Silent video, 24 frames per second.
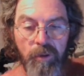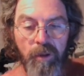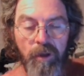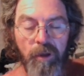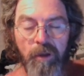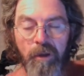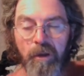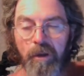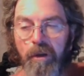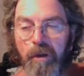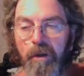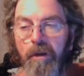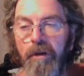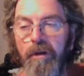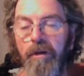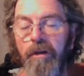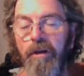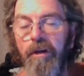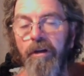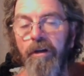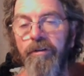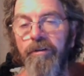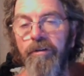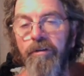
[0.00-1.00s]
okay?
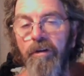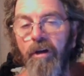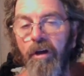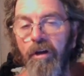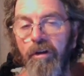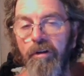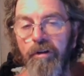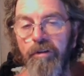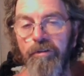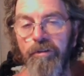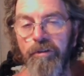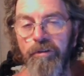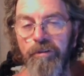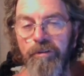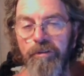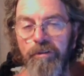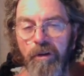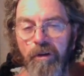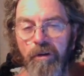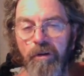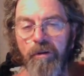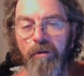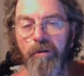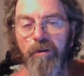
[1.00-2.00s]
It's not
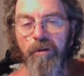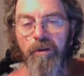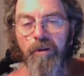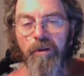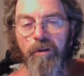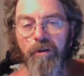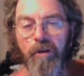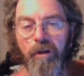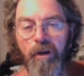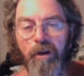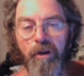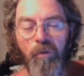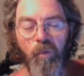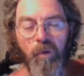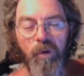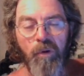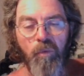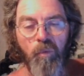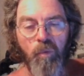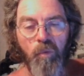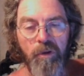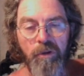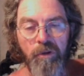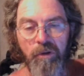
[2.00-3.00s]
necessarily a
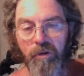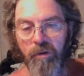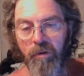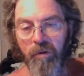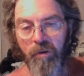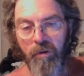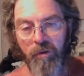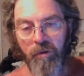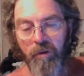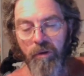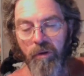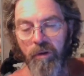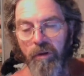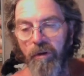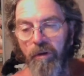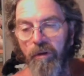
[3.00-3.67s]
911 call.